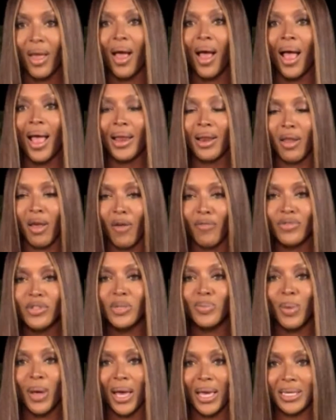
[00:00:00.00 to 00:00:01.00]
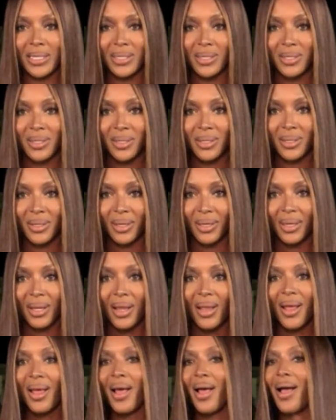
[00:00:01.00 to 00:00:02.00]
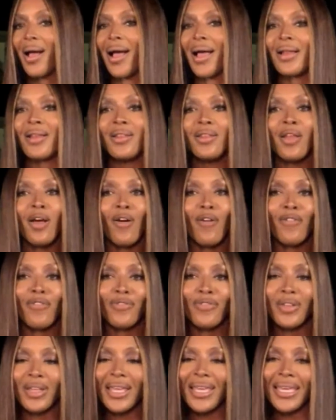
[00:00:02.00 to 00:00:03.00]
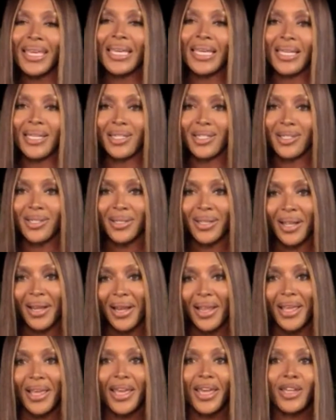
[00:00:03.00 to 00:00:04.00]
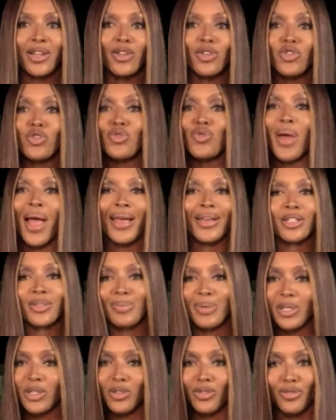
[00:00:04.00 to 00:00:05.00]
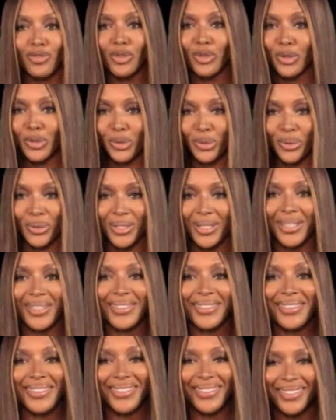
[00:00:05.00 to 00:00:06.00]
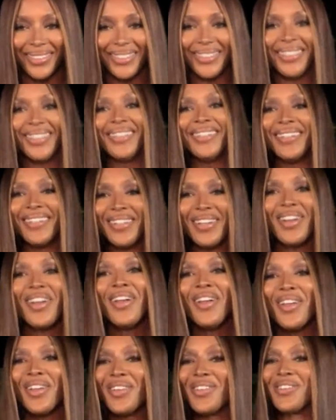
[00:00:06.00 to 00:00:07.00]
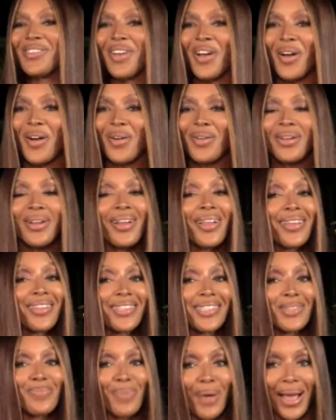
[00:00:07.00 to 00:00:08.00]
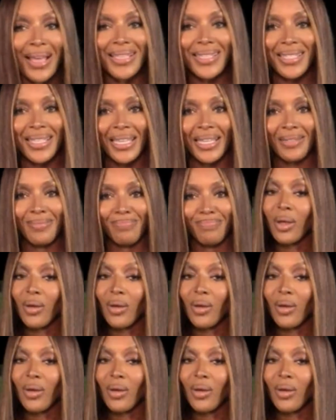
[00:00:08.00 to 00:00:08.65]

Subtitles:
I love spice. I love heat. It attracts me to food. So, spicy.